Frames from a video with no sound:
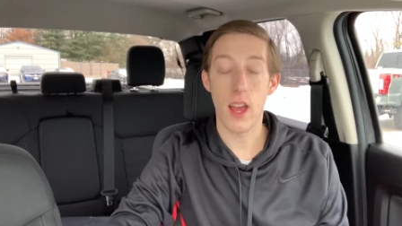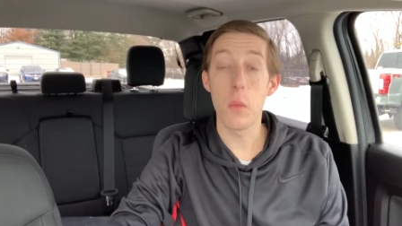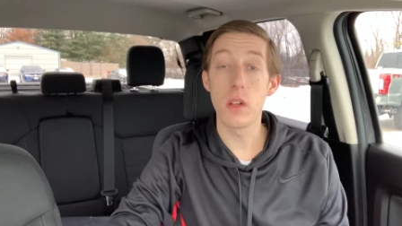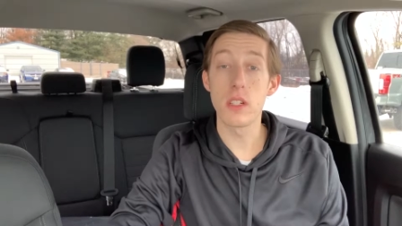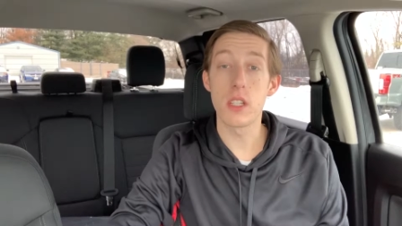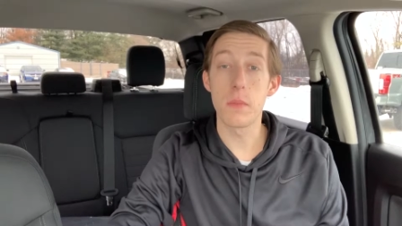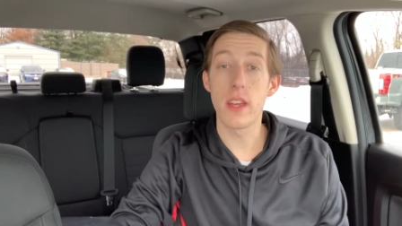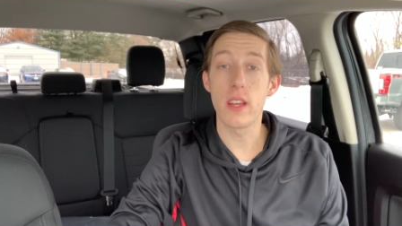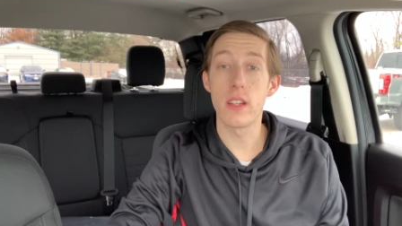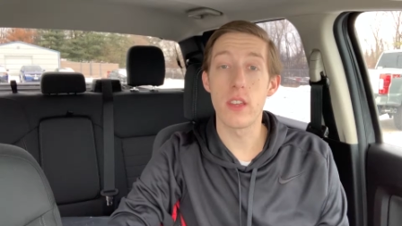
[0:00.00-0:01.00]
I wanted to
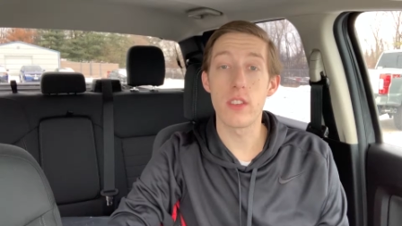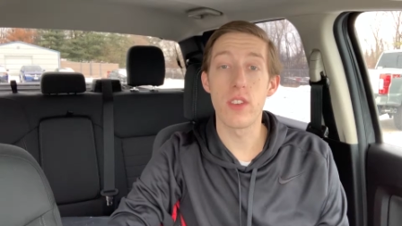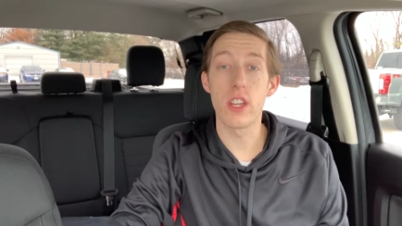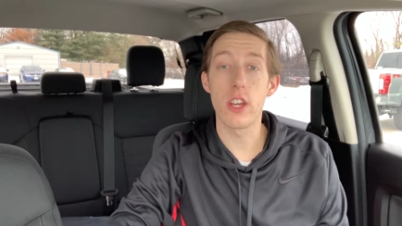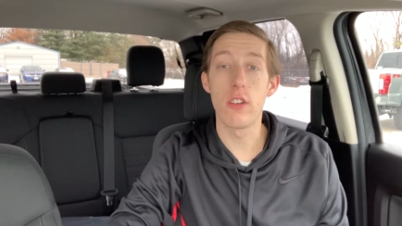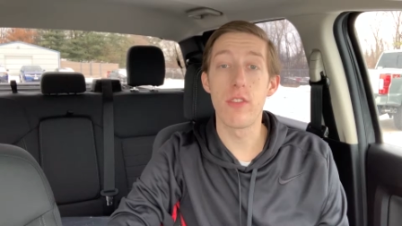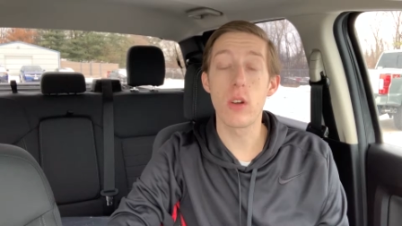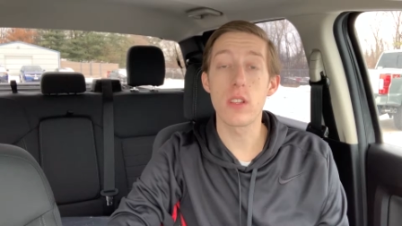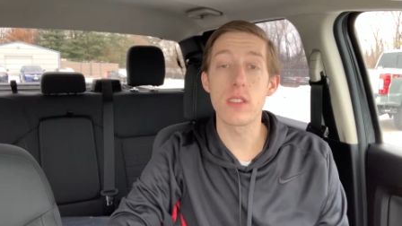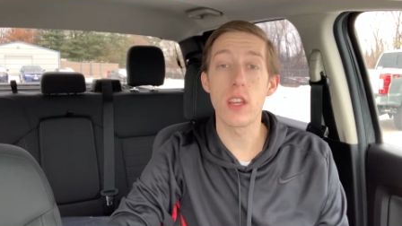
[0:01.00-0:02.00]
make another video
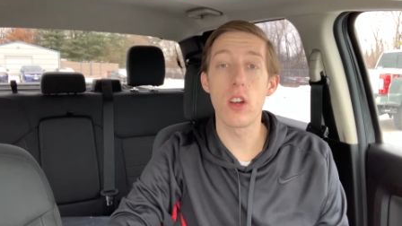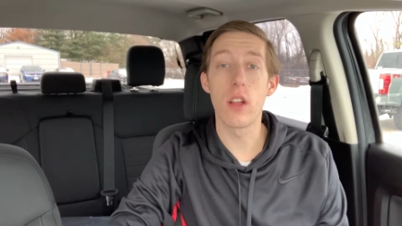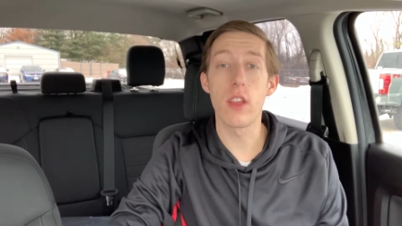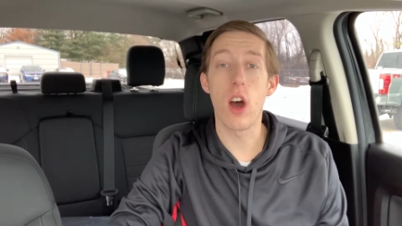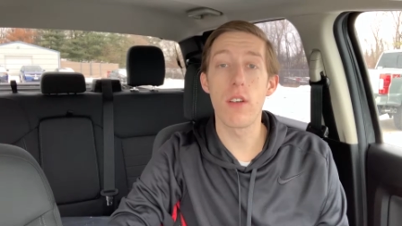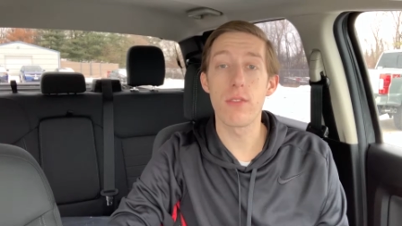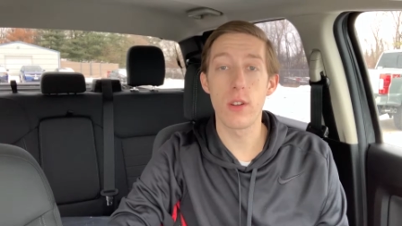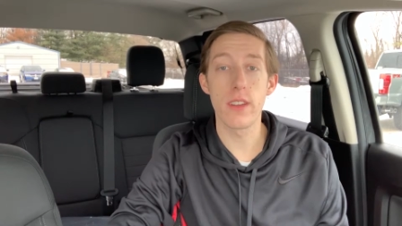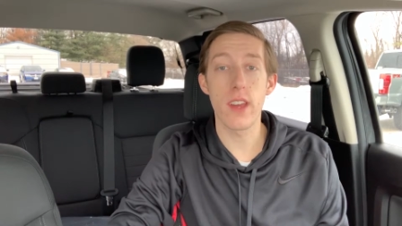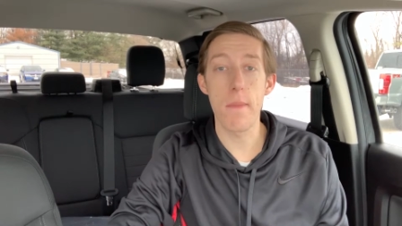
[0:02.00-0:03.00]
focusing on the
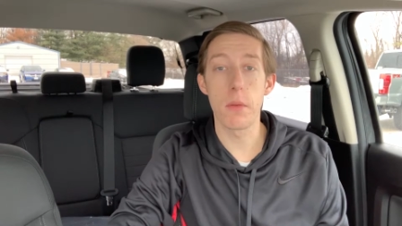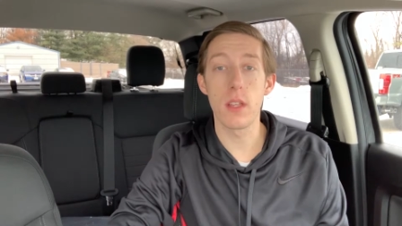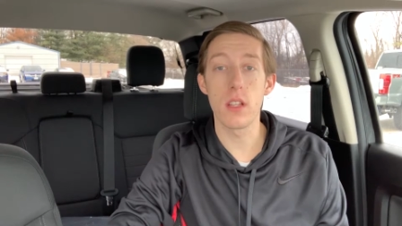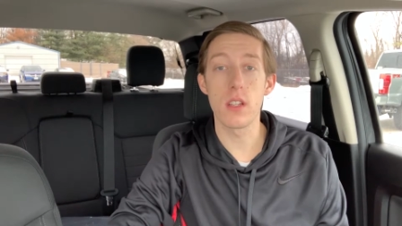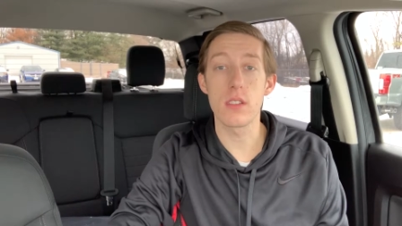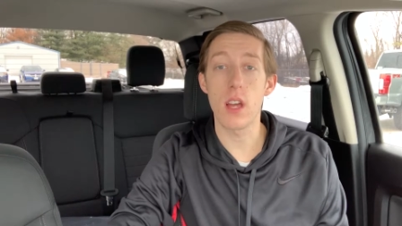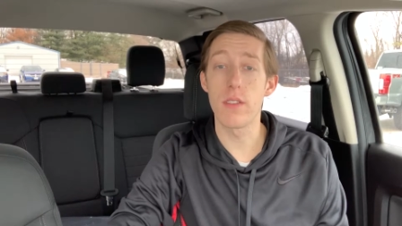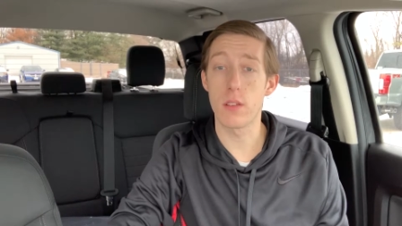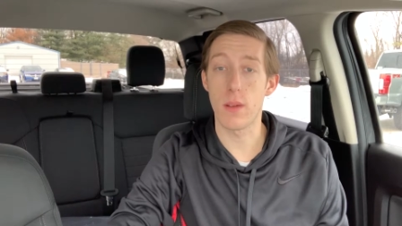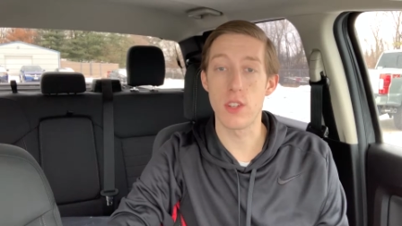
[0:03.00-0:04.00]
off-roading capabilities
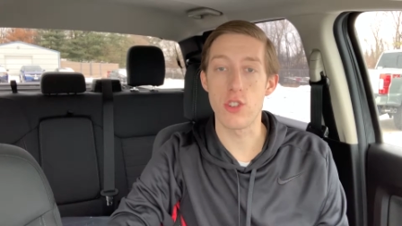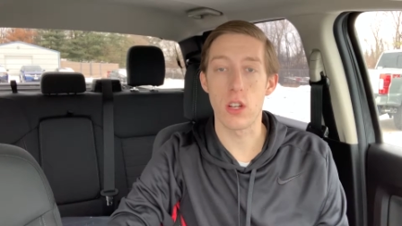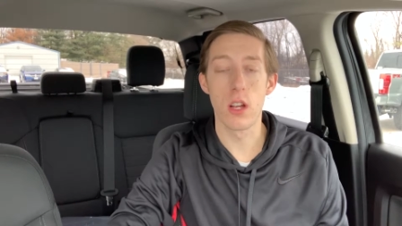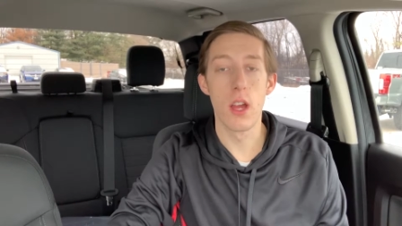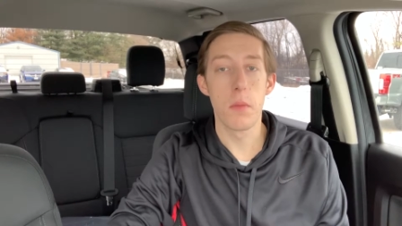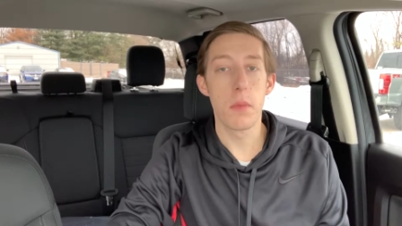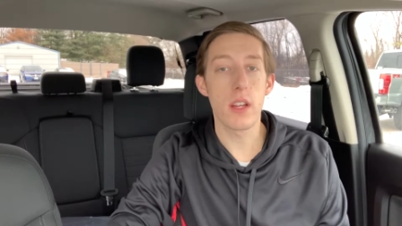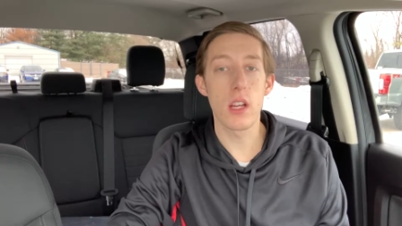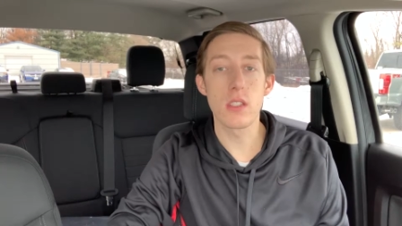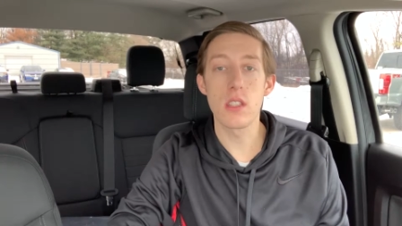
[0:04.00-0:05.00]
of the Ranger
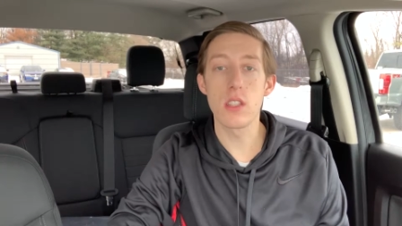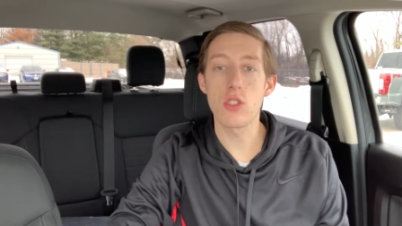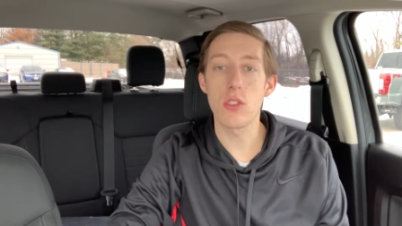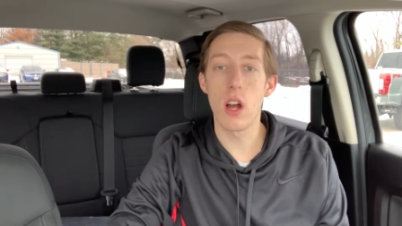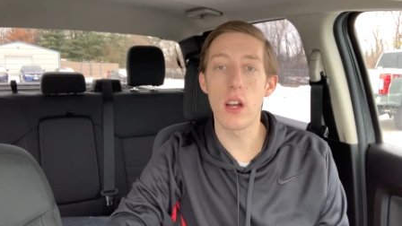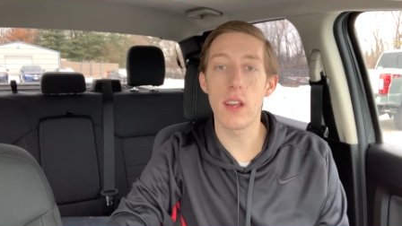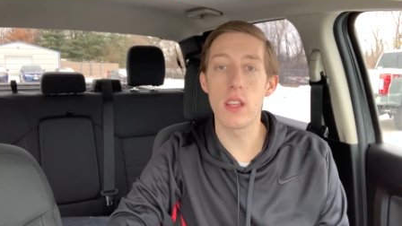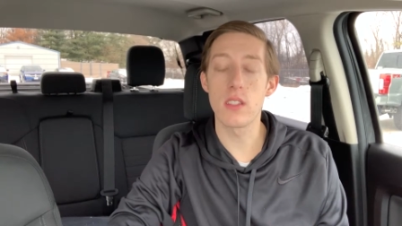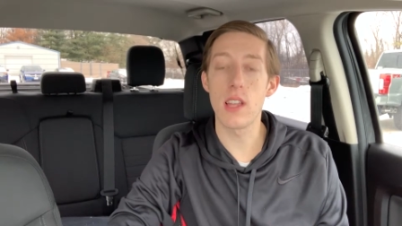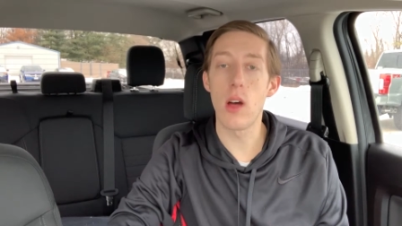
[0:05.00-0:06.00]
because this truck
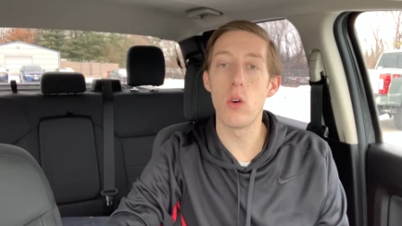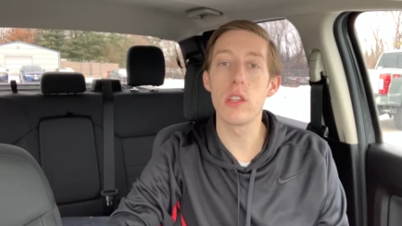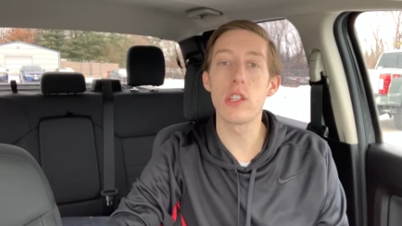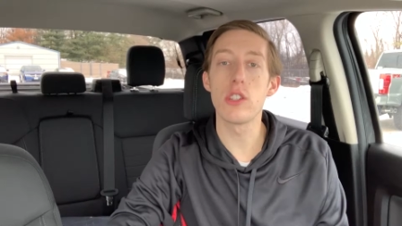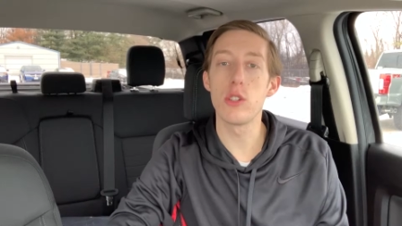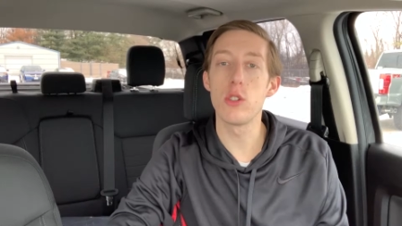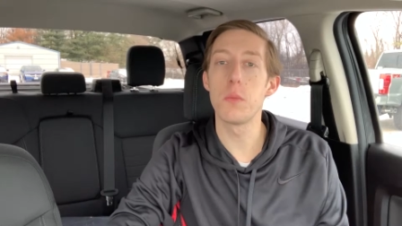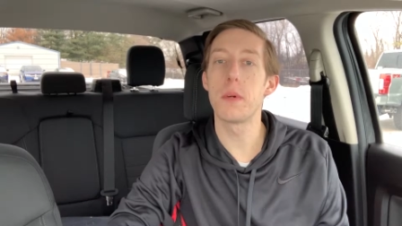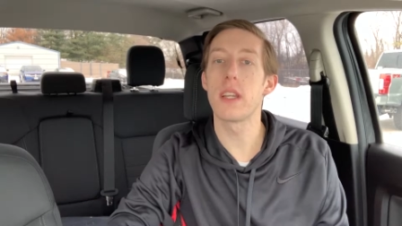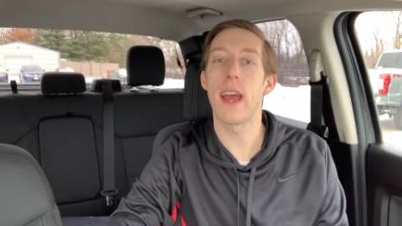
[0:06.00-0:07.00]
is not only
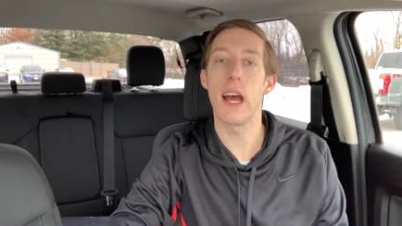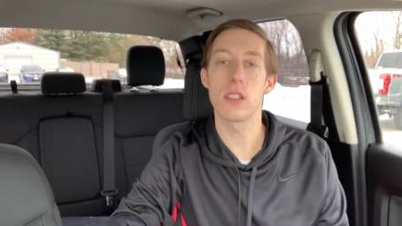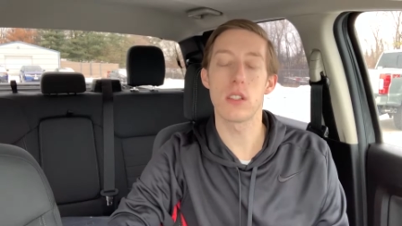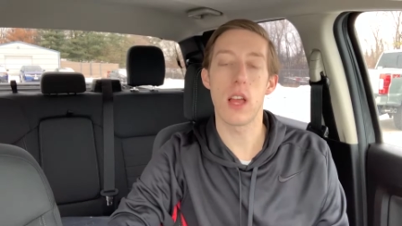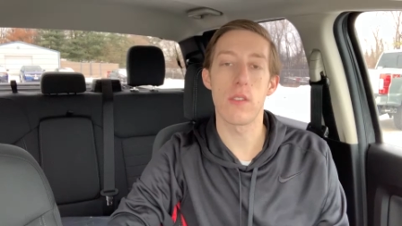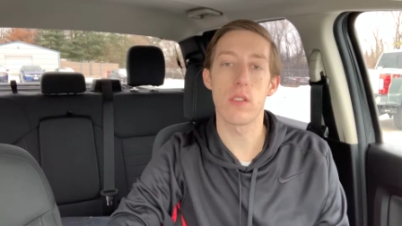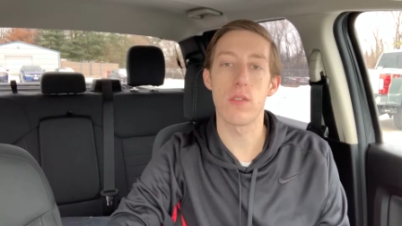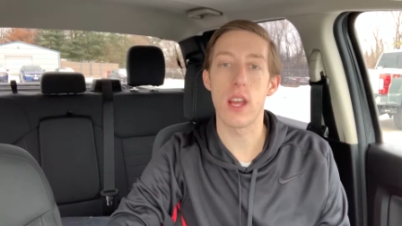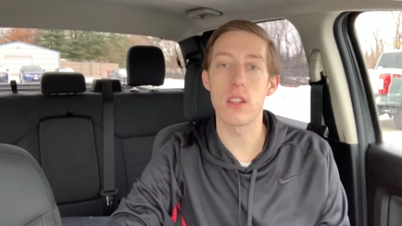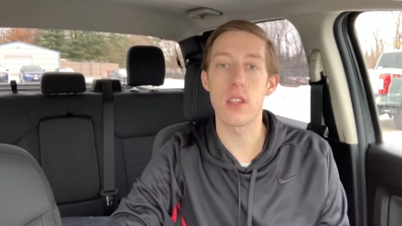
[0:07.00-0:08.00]
new, but it has a lot of
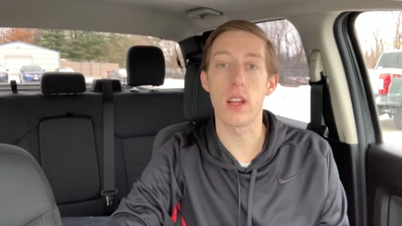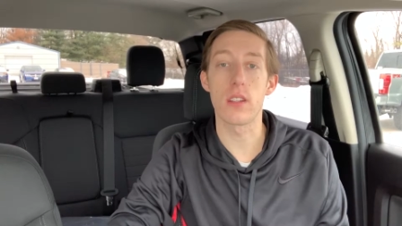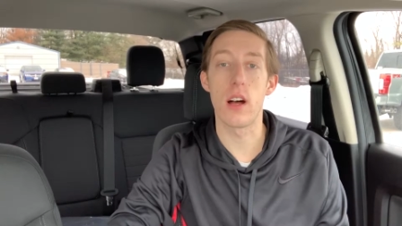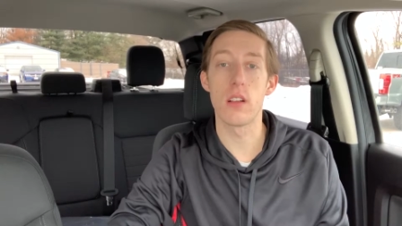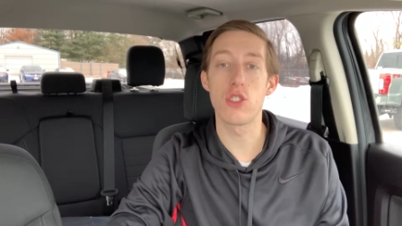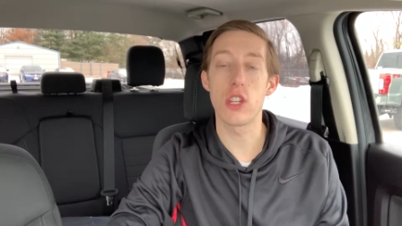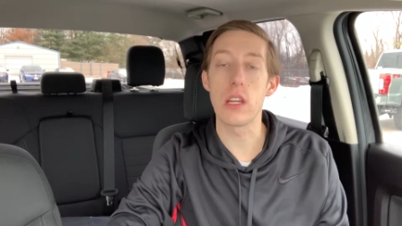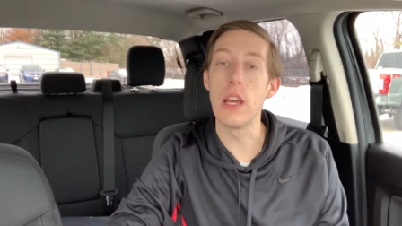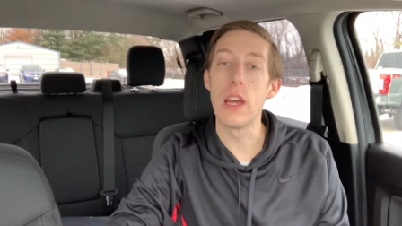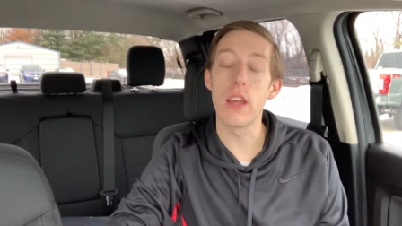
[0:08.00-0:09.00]
advanced technology,